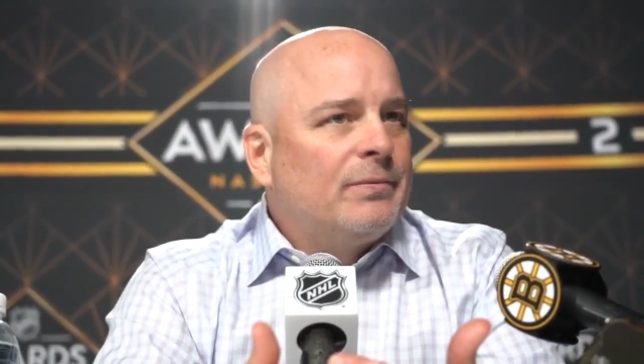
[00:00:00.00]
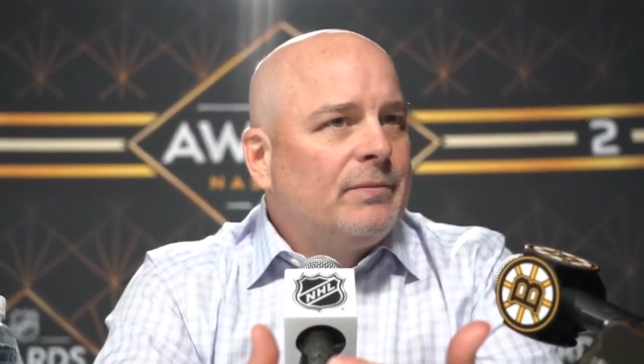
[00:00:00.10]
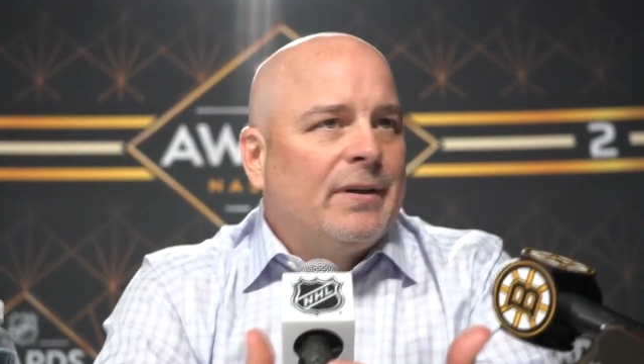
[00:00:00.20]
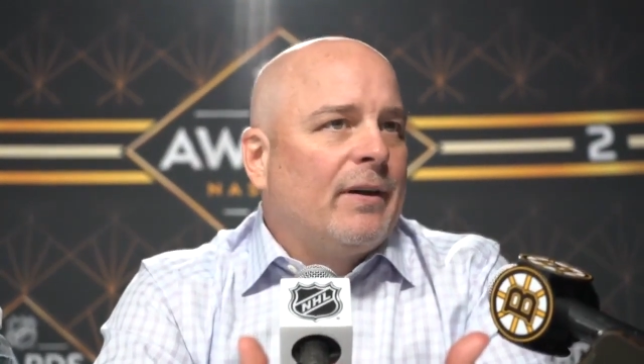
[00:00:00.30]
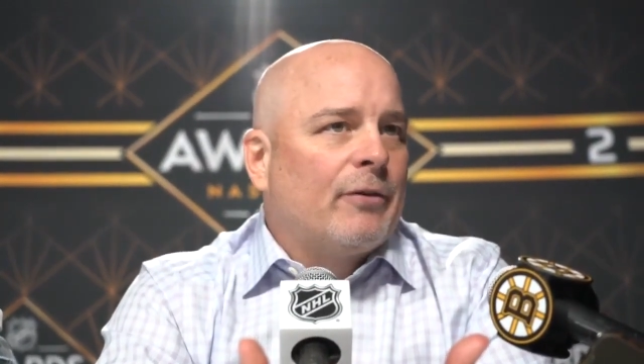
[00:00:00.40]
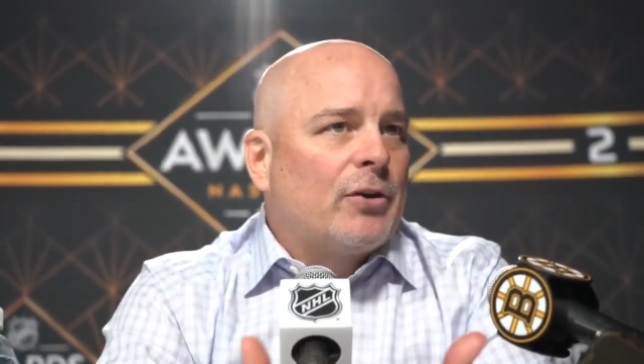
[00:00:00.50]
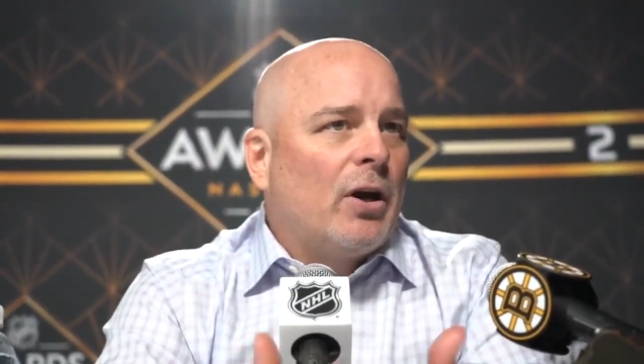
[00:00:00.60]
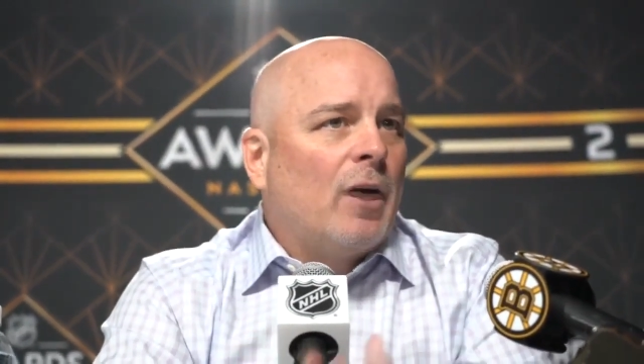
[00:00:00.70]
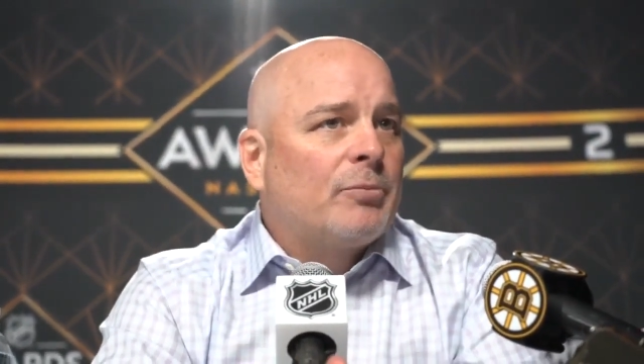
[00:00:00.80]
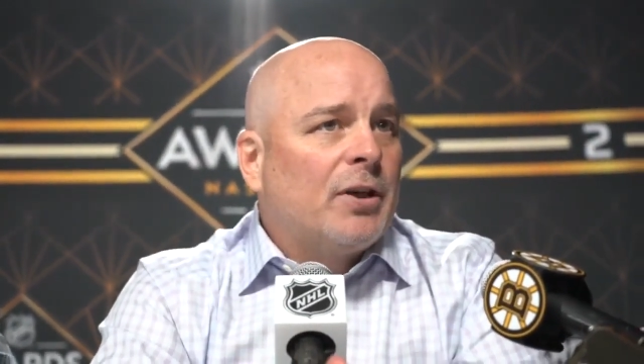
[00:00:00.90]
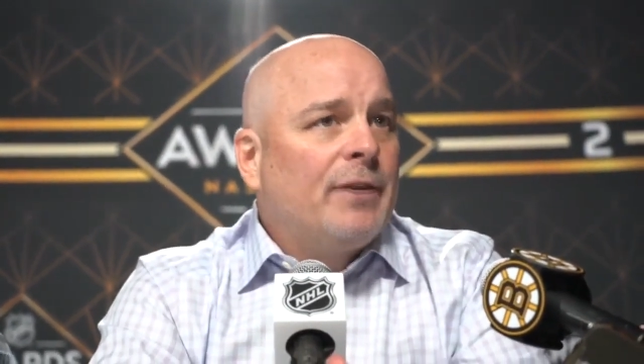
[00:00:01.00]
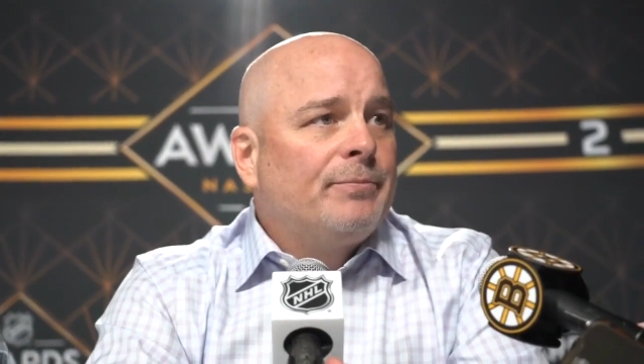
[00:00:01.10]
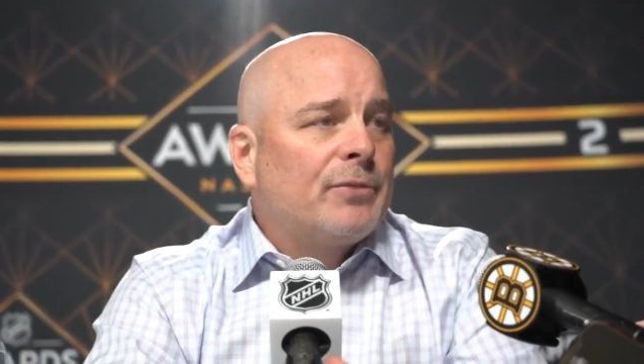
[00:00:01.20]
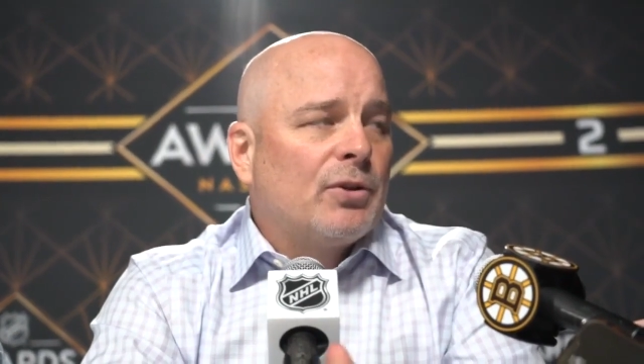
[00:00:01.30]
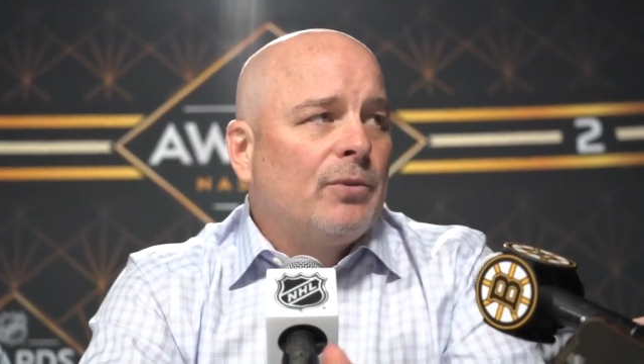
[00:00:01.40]
And it never dropped, right?
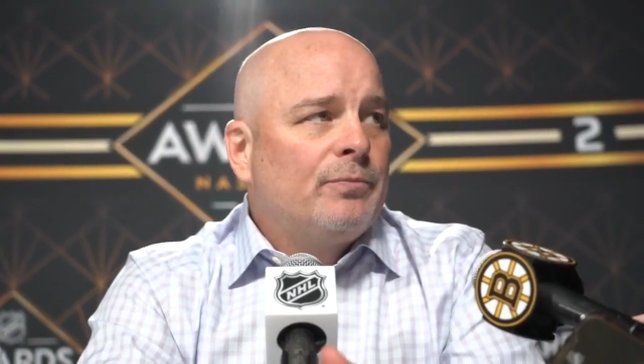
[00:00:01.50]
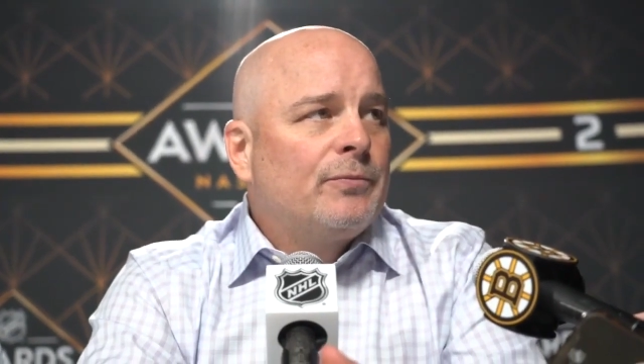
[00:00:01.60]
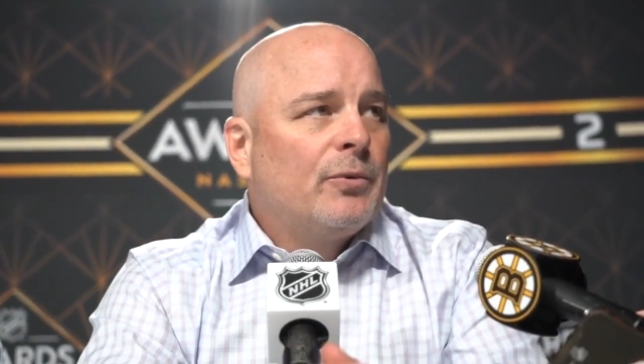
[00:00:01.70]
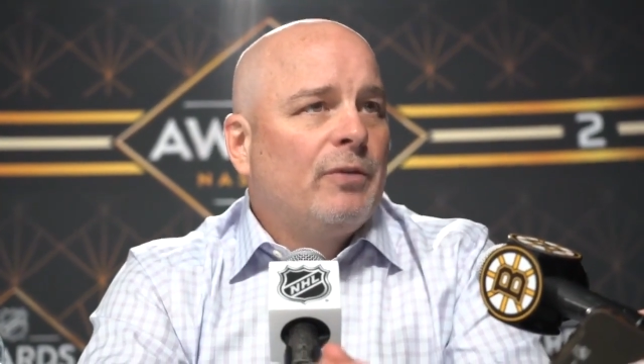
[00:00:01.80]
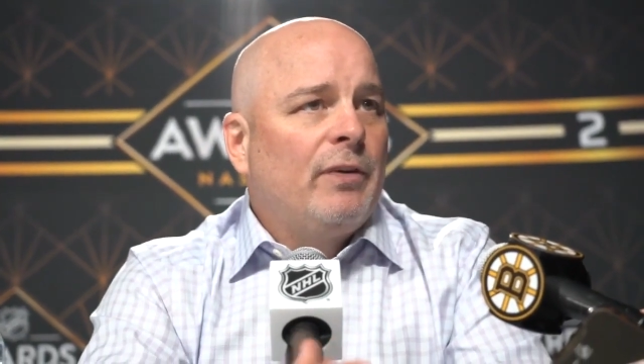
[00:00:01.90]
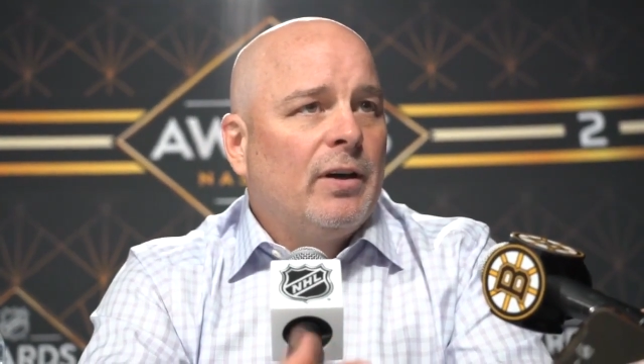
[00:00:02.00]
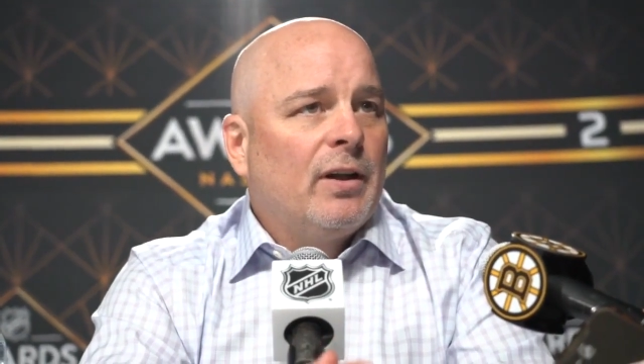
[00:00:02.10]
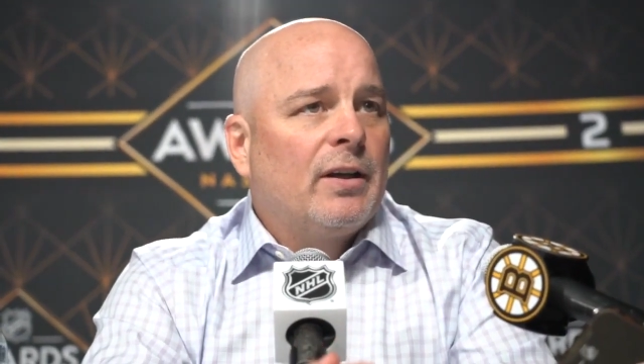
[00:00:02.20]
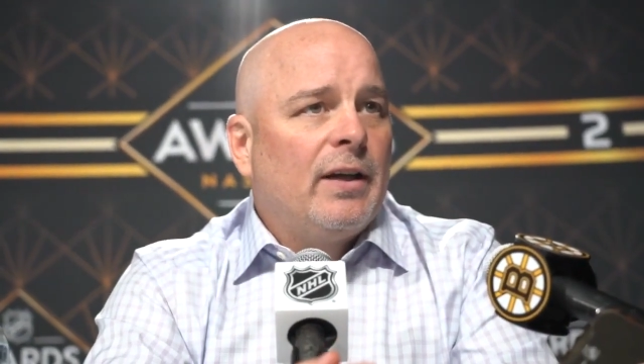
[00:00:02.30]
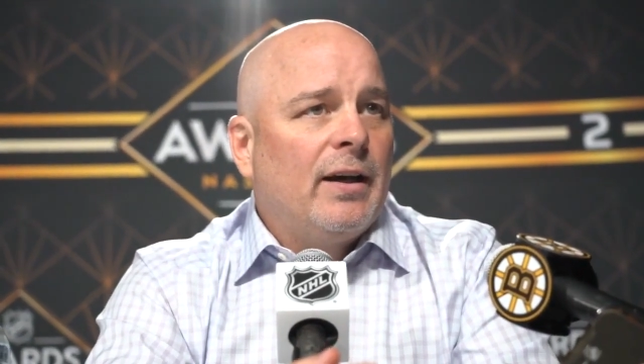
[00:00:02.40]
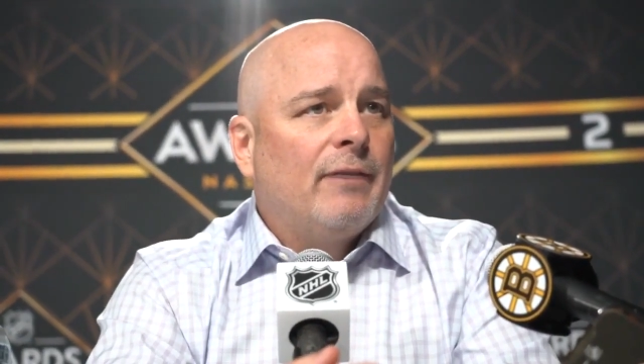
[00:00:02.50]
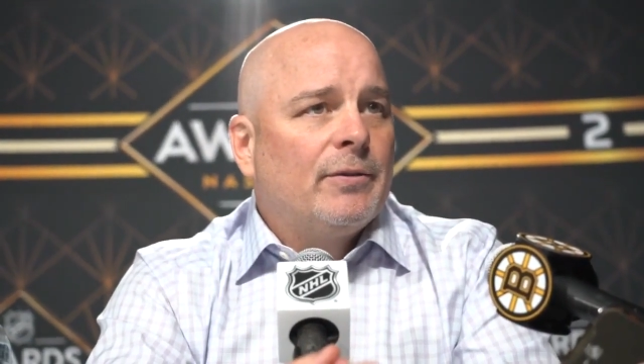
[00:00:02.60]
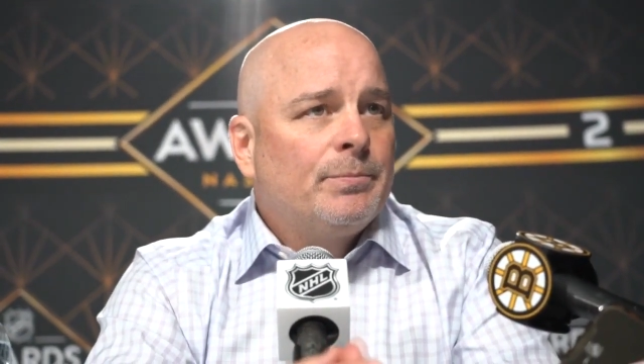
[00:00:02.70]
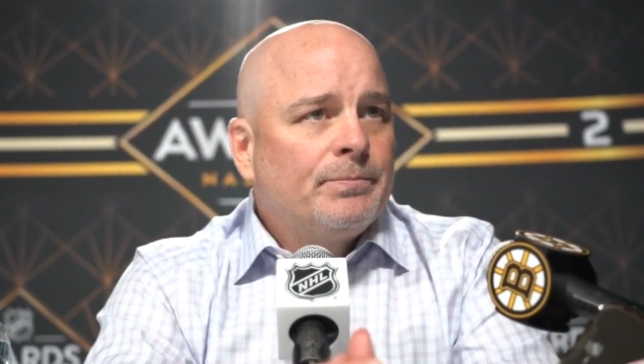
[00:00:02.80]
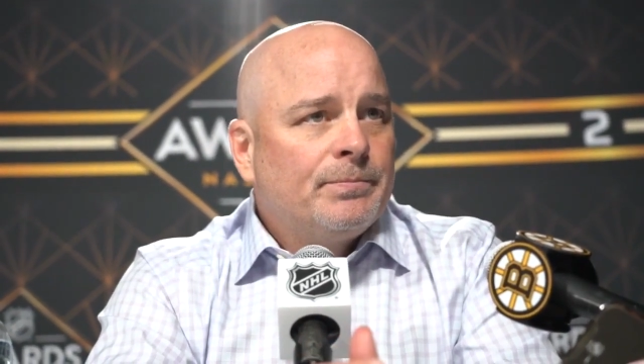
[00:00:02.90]
So we're very lucky to have him.